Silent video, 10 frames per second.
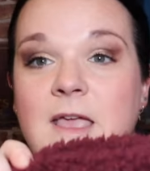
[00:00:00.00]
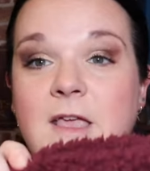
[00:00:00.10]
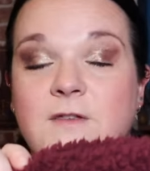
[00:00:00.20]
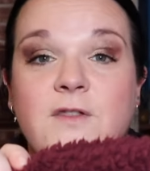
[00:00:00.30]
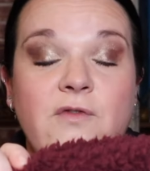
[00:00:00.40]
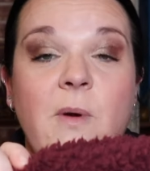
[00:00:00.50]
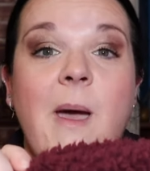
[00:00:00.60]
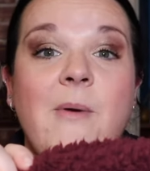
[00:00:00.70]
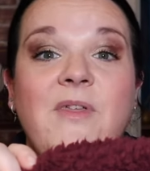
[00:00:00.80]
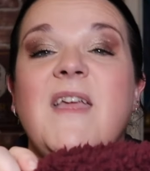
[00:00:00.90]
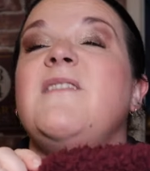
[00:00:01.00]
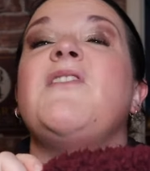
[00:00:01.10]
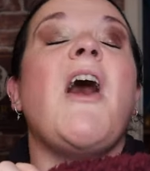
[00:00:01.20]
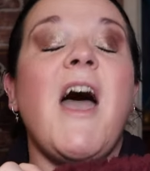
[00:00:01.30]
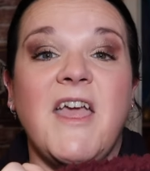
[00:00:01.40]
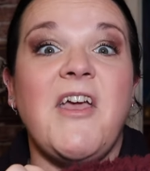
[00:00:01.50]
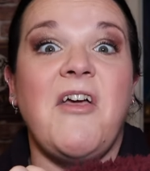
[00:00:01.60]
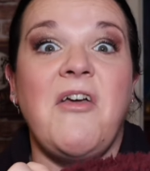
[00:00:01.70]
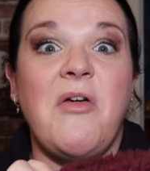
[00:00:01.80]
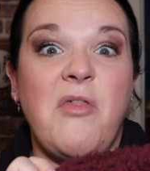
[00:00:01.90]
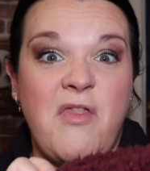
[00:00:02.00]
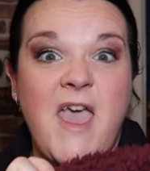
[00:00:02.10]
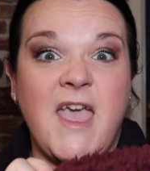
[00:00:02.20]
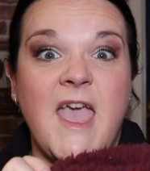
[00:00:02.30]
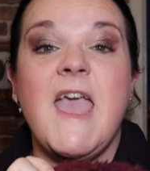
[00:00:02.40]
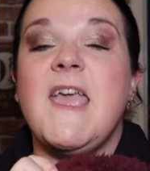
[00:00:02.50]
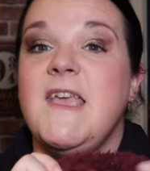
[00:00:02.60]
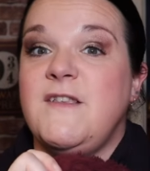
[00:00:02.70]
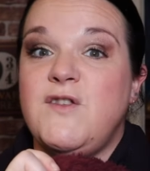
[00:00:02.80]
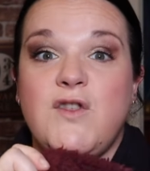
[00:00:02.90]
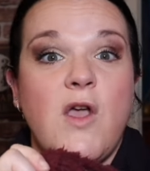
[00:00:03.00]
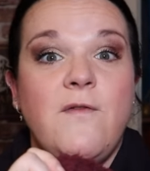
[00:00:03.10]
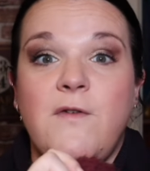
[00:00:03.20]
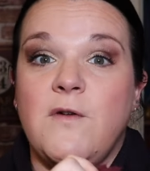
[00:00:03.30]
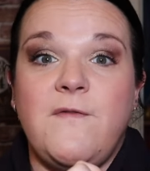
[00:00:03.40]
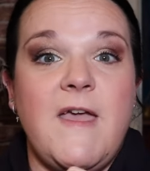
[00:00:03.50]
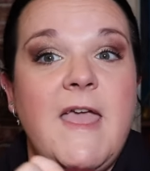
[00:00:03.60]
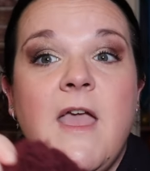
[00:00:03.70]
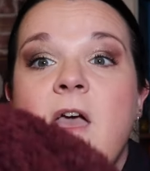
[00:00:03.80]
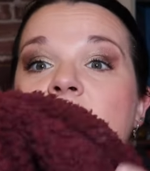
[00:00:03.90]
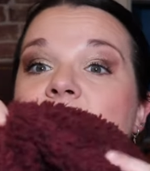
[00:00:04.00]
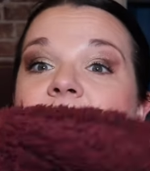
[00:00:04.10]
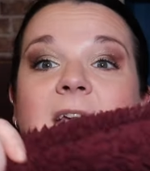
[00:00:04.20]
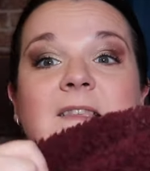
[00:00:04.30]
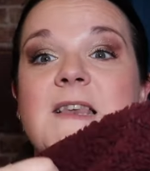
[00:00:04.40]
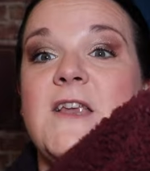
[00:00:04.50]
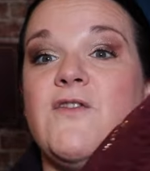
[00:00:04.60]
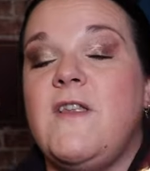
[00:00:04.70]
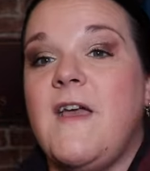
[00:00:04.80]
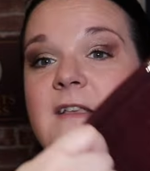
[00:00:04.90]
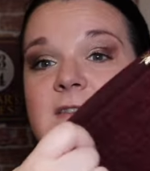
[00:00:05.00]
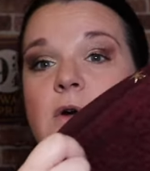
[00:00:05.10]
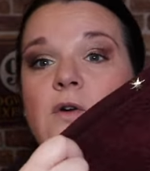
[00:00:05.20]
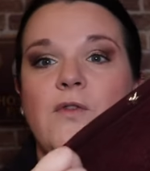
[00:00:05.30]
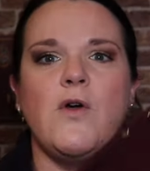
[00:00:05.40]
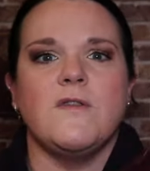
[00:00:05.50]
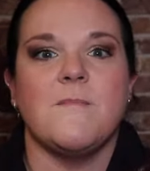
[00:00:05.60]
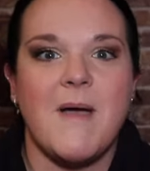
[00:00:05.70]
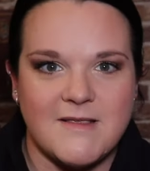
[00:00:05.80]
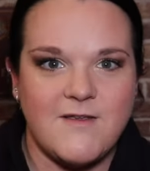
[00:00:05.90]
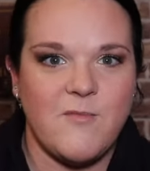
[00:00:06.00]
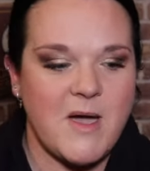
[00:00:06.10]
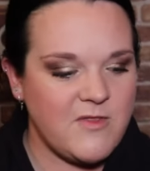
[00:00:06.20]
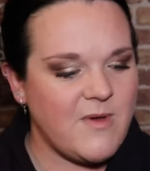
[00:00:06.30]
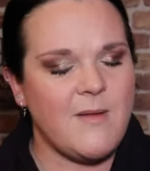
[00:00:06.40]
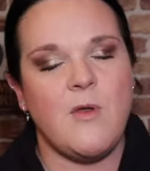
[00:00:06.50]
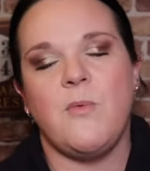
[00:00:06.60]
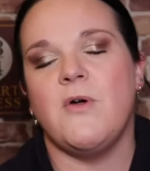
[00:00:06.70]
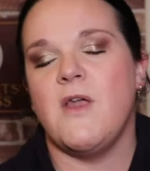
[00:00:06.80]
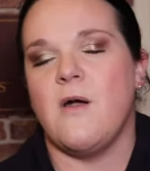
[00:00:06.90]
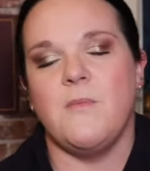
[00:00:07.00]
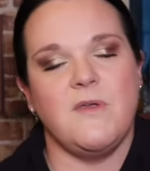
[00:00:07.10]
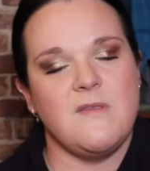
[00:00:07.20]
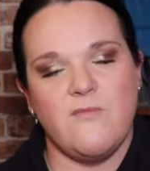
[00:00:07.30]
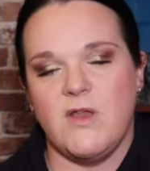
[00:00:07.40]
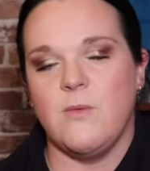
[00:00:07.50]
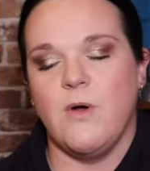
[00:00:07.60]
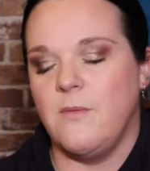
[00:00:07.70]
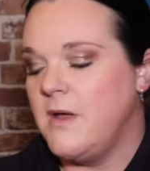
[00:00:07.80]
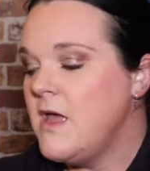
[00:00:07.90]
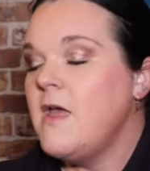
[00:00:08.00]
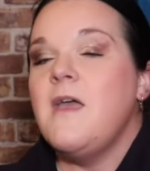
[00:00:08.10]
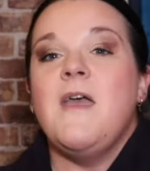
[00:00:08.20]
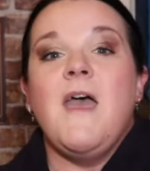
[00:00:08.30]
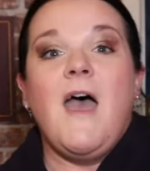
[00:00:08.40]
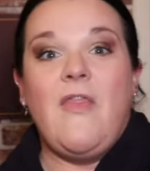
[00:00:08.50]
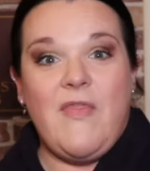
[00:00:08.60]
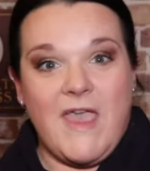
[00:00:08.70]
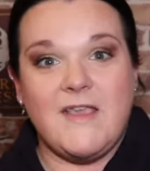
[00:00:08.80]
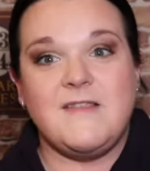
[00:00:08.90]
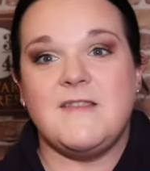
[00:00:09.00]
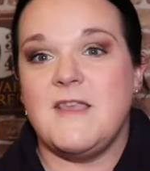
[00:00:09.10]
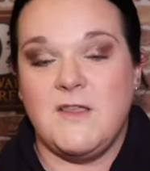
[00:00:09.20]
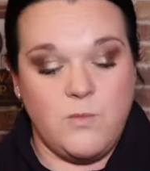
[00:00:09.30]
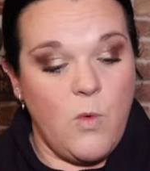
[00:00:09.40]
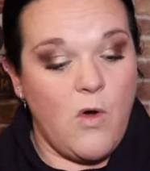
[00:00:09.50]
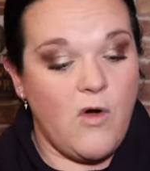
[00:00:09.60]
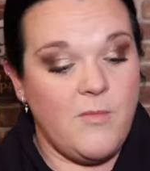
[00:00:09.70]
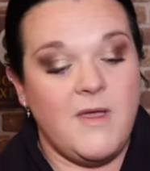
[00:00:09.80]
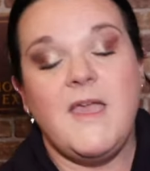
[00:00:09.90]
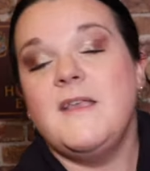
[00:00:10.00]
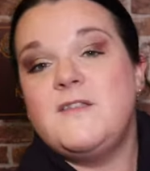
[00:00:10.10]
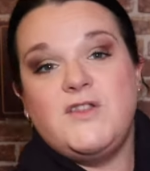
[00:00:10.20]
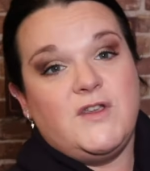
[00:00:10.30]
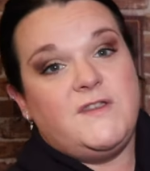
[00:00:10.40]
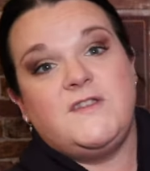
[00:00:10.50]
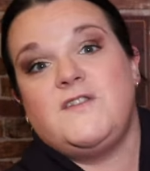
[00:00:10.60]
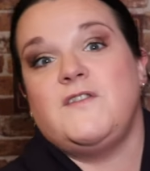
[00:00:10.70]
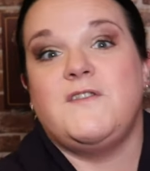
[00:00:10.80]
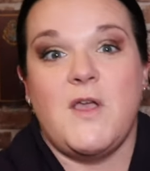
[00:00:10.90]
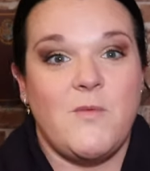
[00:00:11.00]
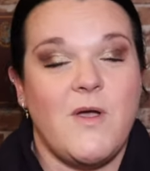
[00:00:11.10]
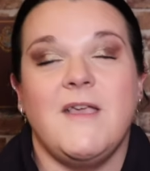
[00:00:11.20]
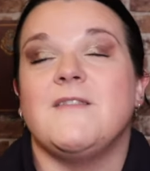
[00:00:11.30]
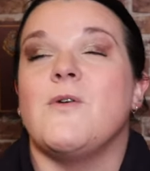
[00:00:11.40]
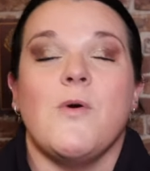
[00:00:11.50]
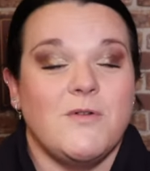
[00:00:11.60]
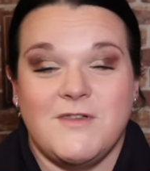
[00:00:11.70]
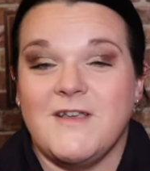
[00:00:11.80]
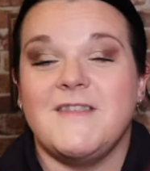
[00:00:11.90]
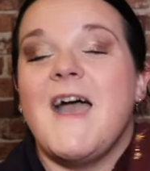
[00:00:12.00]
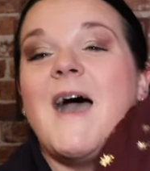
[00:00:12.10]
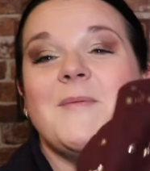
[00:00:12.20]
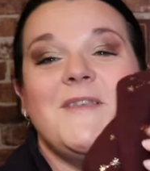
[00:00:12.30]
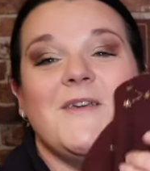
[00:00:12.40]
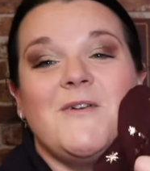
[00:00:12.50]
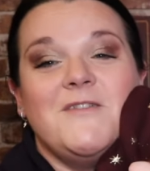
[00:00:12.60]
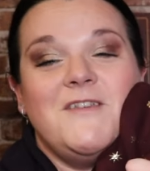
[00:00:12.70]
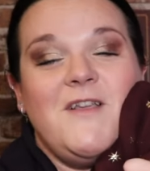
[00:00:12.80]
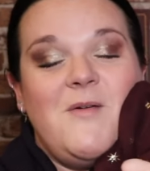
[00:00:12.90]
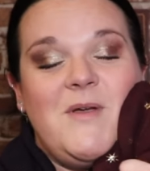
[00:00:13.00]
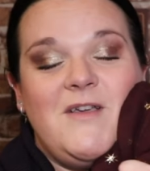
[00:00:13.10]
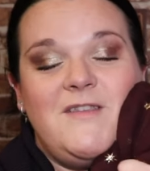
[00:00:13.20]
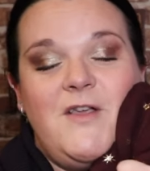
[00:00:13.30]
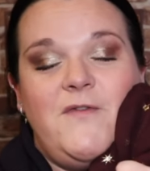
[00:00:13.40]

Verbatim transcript: is throughout the entire thing. It is so fluffy. That is literally, that's the hood. The hood's massive, by the way. I'm not putting it on because I'm really warm. And this is warm. It's just so, it's gorgeous. Absolutely gorgeous. Oh my God, it's so